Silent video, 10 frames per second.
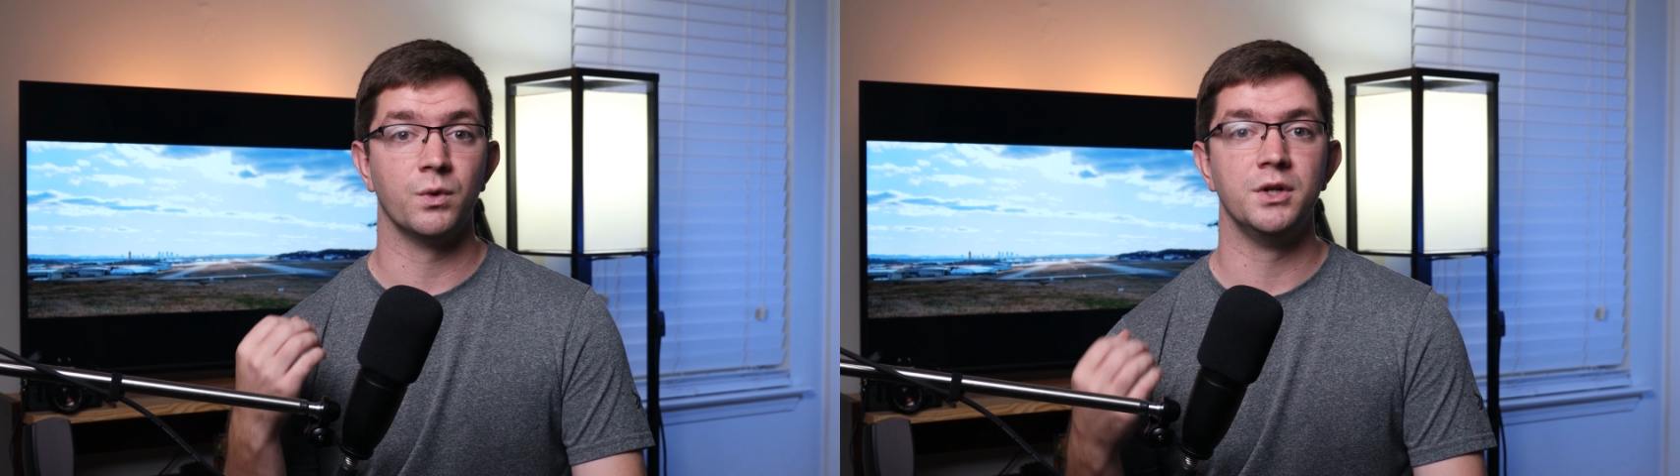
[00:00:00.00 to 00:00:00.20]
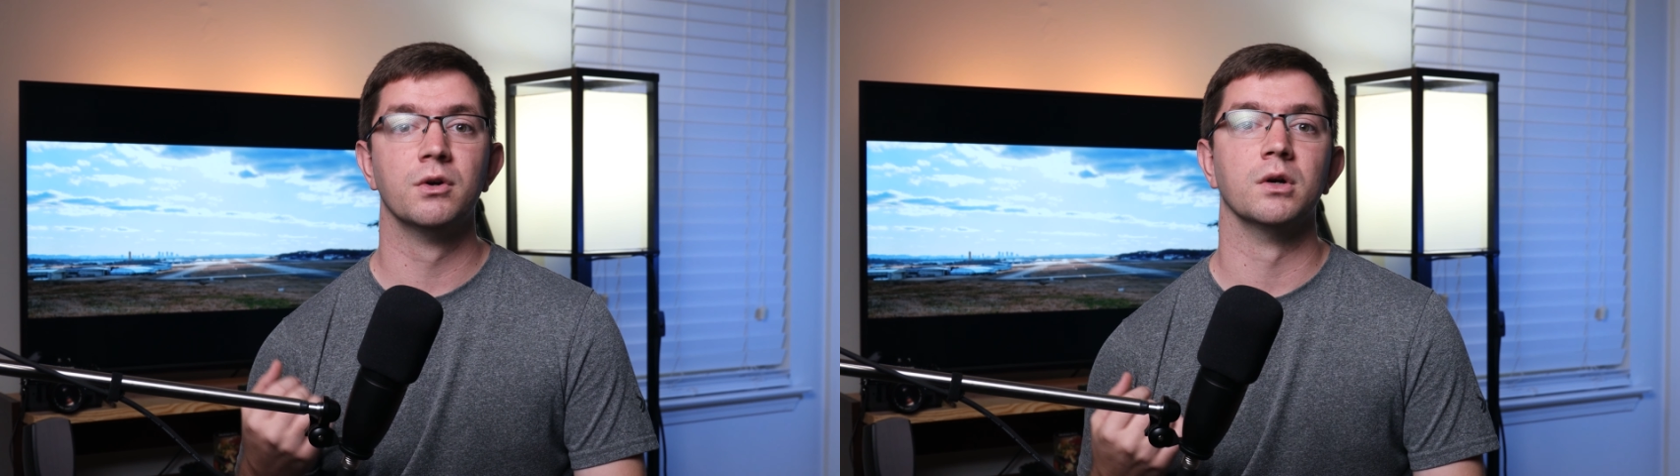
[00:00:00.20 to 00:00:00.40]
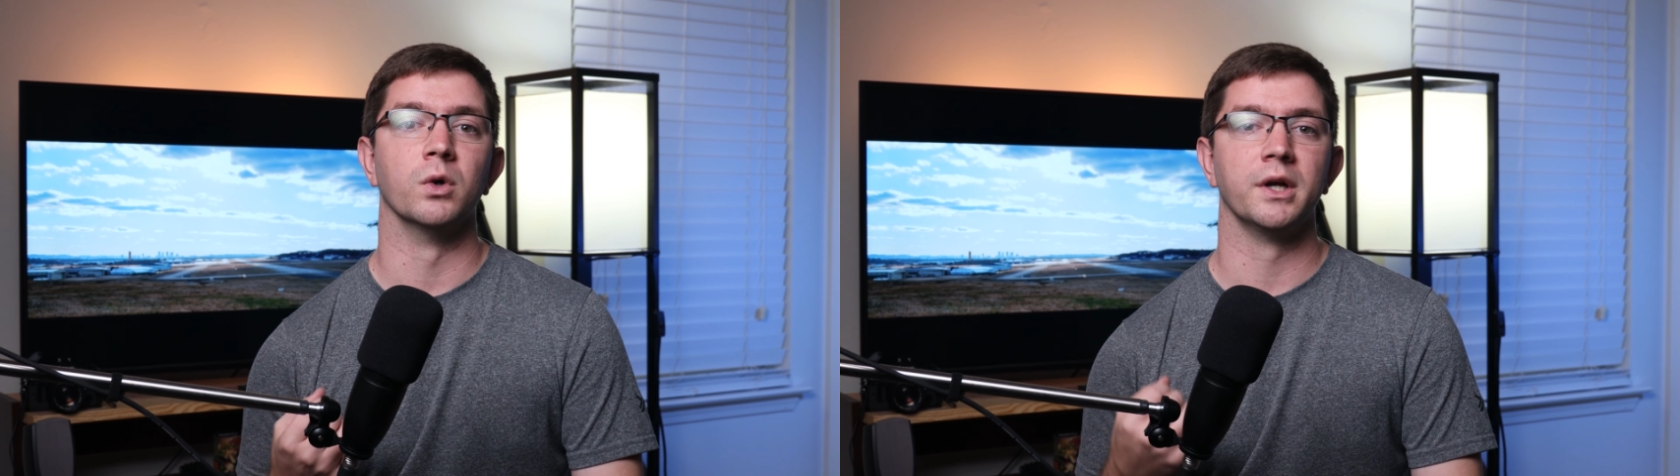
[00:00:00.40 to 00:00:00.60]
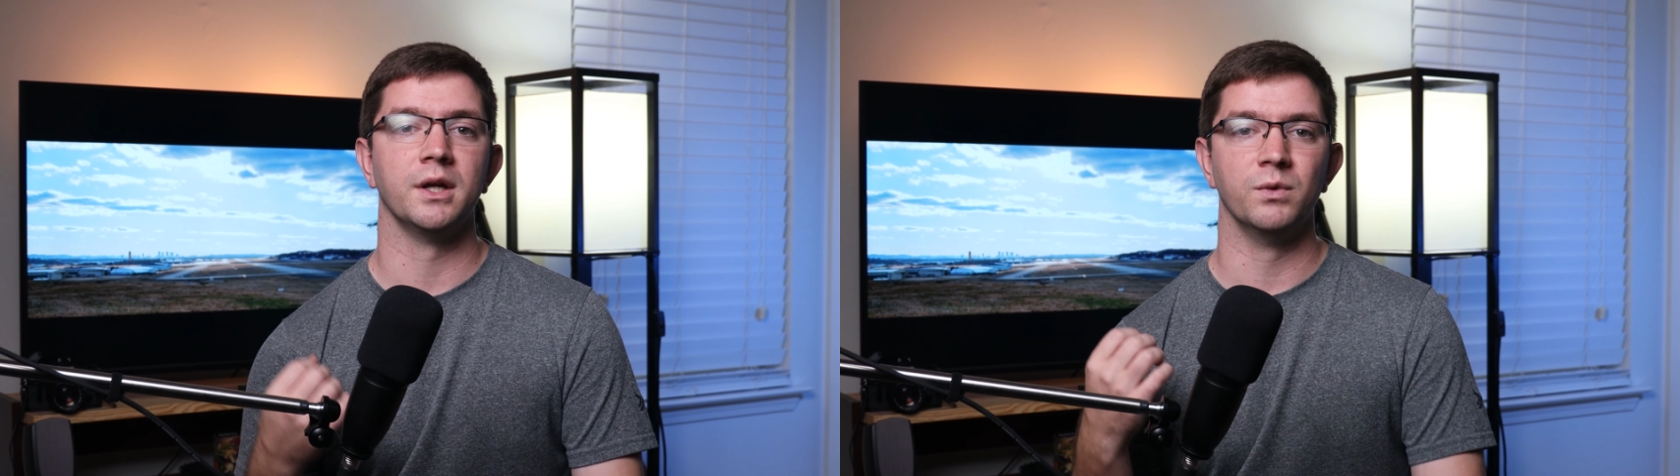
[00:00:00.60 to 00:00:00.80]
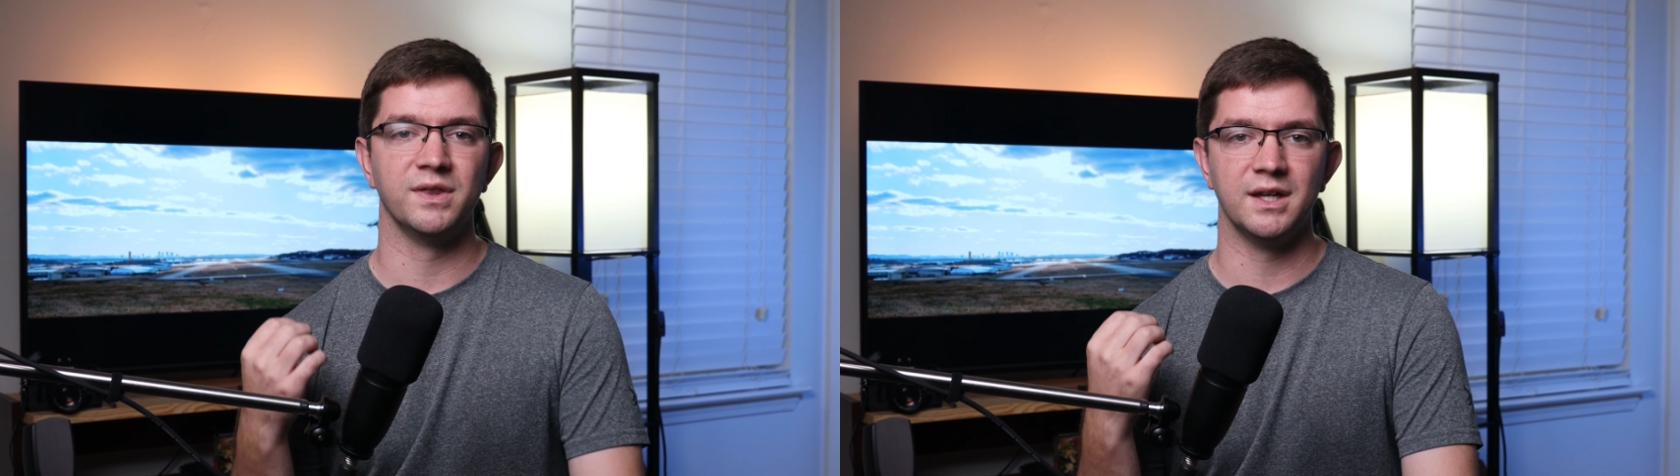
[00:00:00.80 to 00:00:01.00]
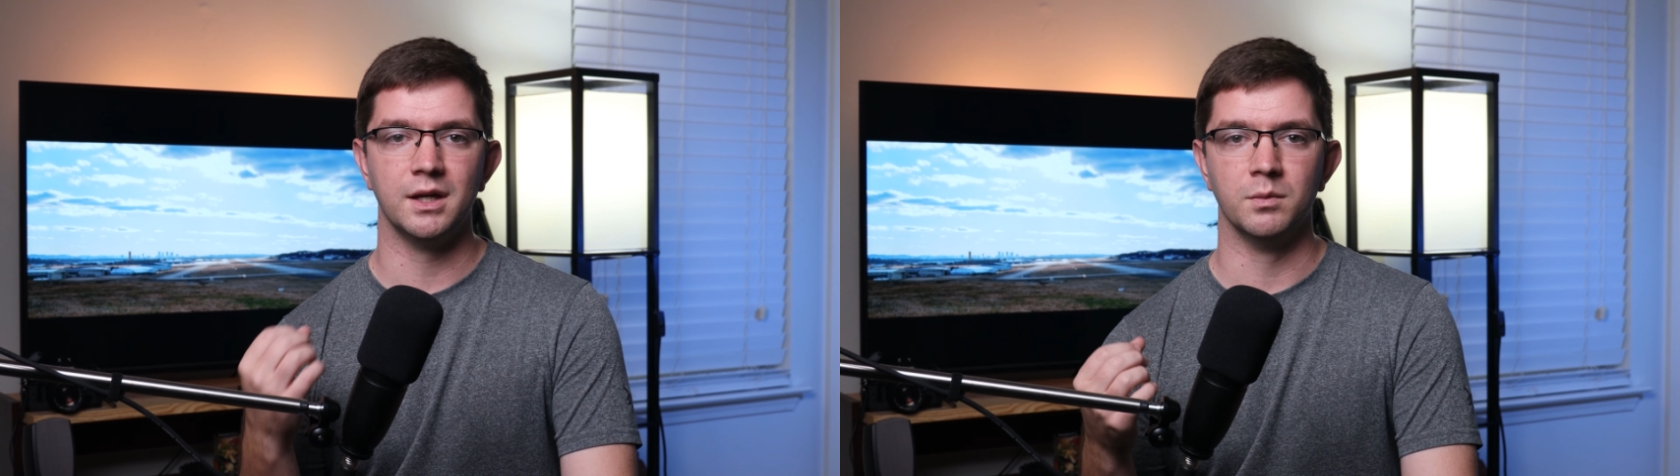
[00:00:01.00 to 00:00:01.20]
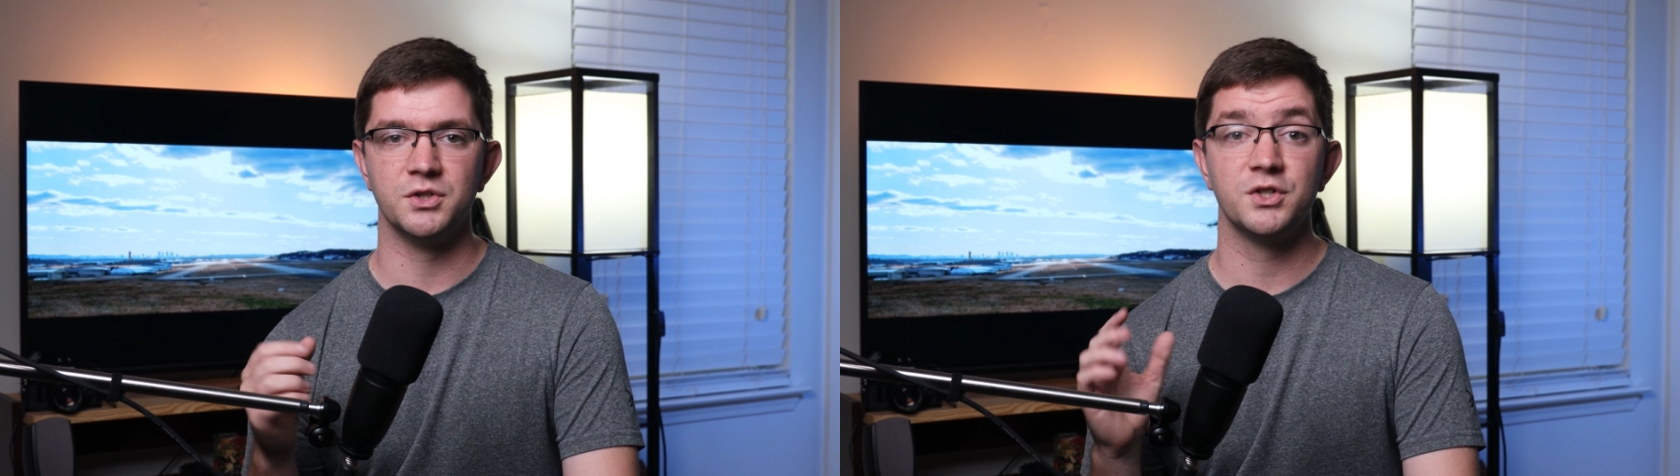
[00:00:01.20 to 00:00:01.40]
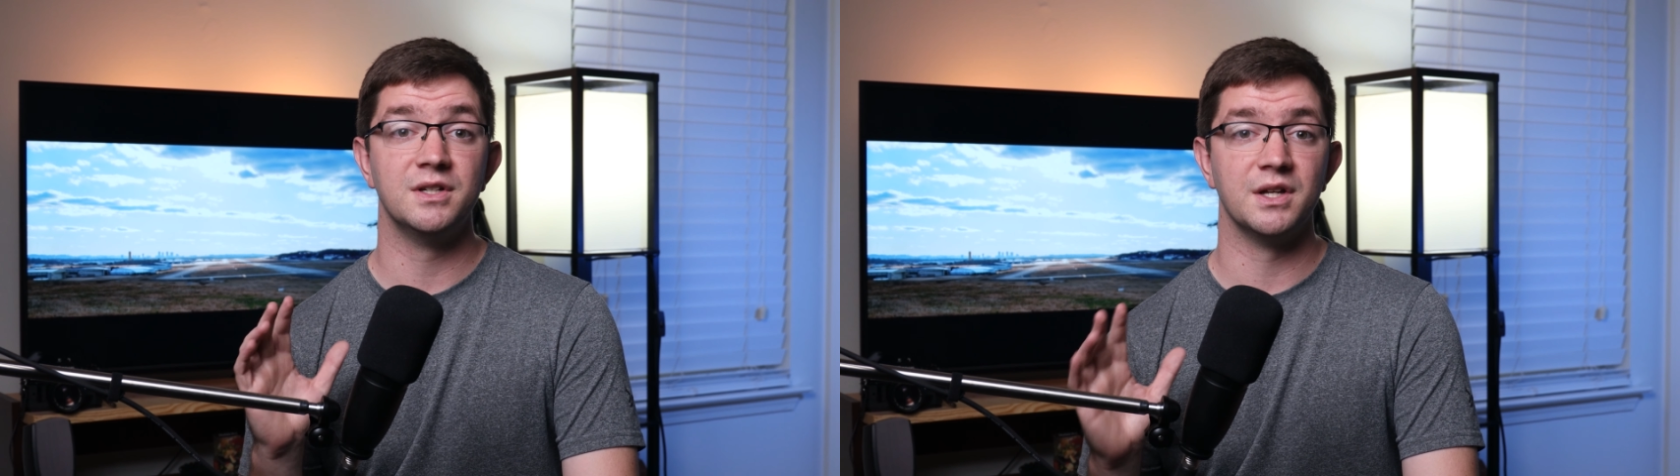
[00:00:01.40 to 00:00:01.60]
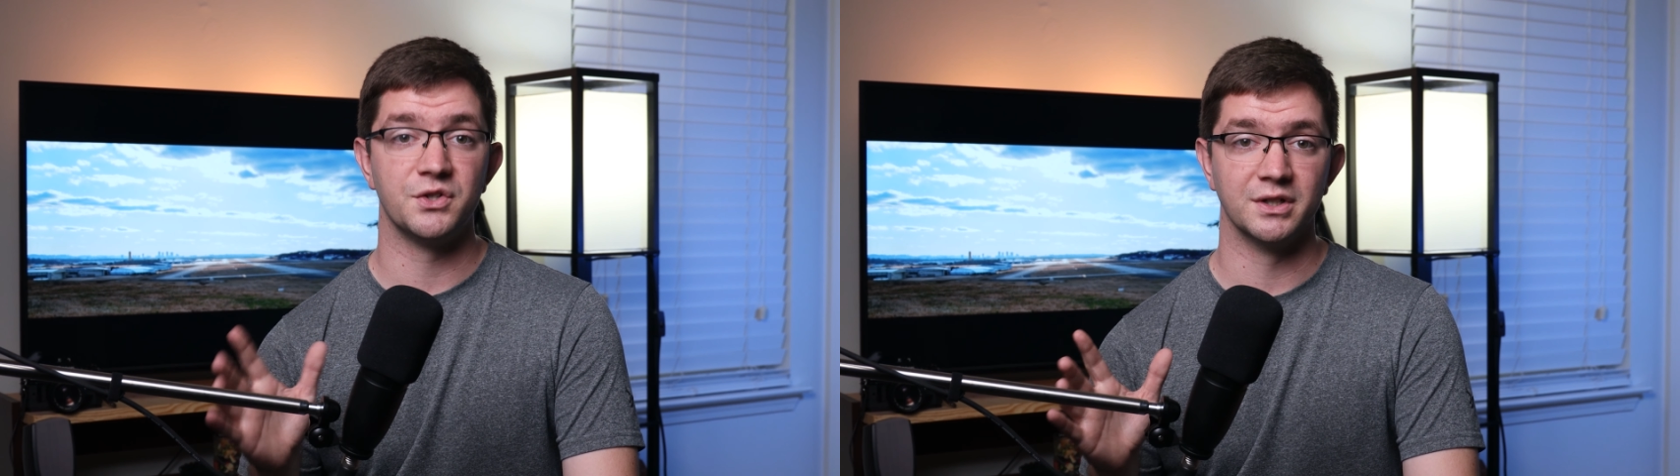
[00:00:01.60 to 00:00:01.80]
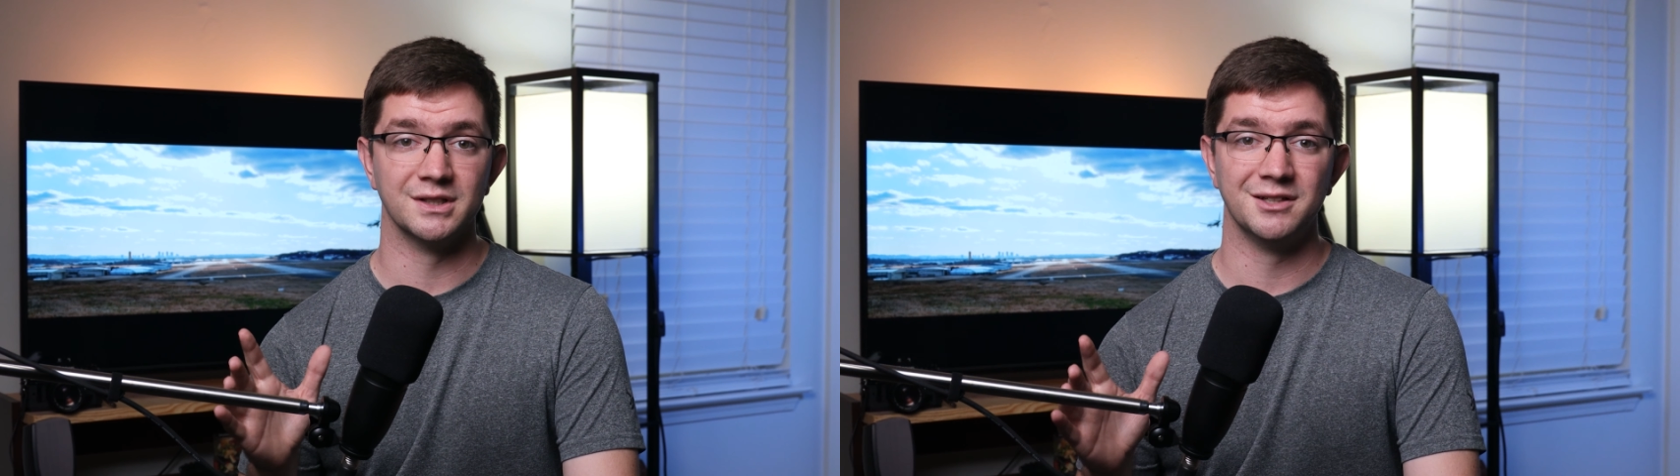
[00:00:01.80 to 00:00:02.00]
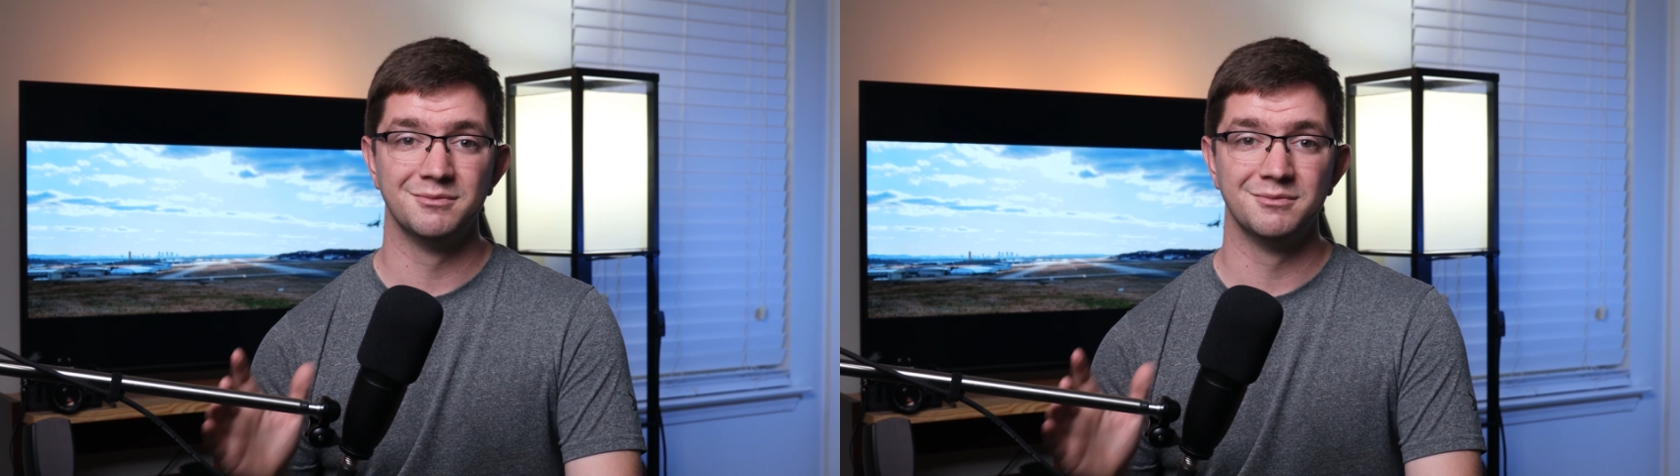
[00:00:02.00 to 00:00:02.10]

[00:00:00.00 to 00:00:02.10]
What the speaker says: when you are working with the image digitally.